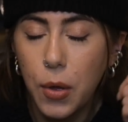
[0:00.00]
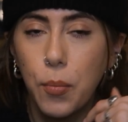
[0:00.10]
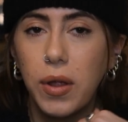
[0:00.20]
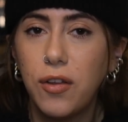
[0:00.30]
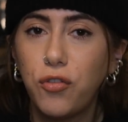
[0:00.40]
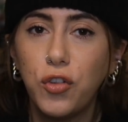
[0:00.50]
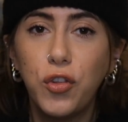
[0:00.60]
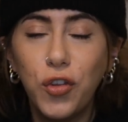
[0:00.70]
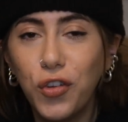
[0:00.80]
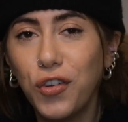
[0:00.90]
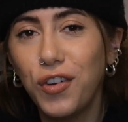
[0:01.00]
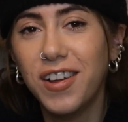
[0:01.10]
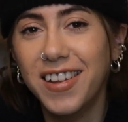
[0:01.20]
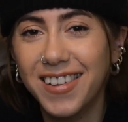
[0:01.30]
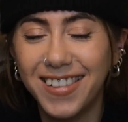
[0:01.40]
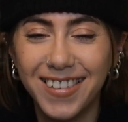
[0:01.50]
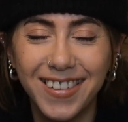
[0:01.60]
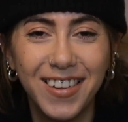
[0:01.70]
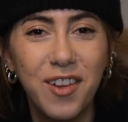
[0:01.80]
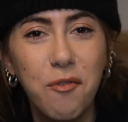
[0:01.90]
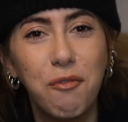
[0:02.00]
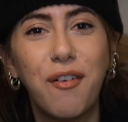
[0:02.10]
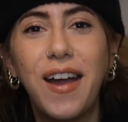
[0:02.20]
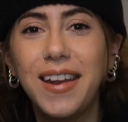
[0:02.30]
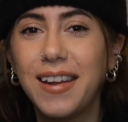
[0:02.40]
But if you do find